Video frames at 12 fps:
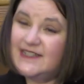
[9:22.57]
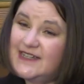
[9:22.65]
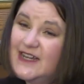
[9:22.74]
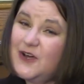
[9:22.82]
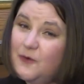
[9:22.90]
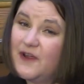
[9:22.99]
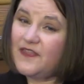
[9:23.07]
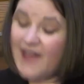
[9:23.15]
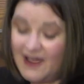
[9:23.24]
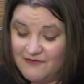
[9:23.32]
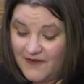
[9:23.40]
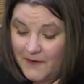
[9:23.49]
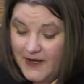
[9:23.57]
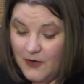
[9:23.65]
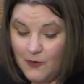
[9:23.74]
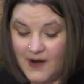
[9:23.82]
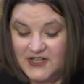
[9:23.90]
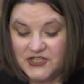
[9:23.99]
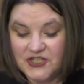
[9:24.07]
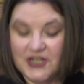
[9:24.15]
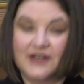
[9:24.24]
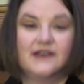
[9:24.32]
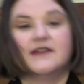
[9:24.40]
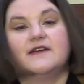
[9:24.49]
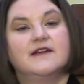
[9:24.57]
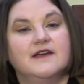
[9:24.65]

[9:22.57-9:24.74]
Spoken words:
deal with that very question,